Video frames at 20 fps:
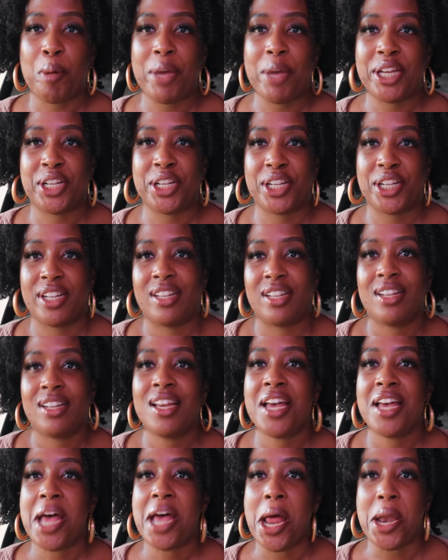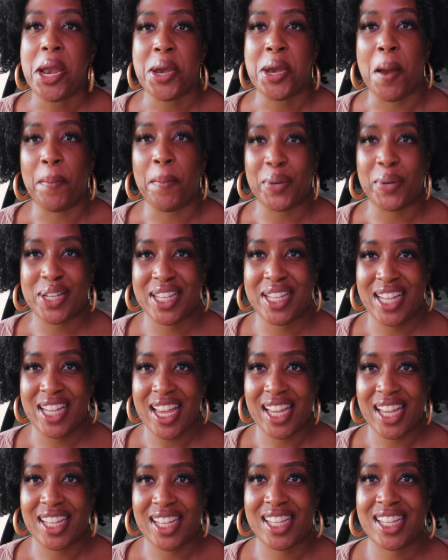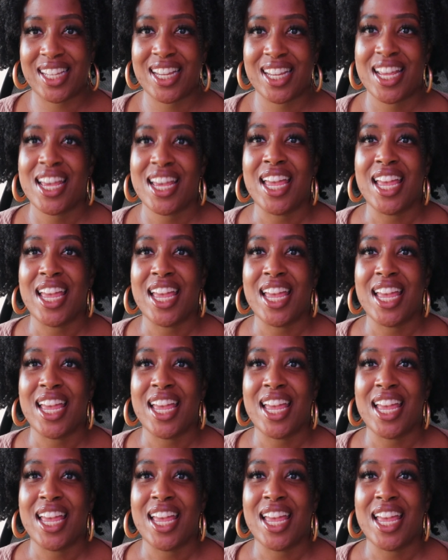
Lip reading: mention, number 6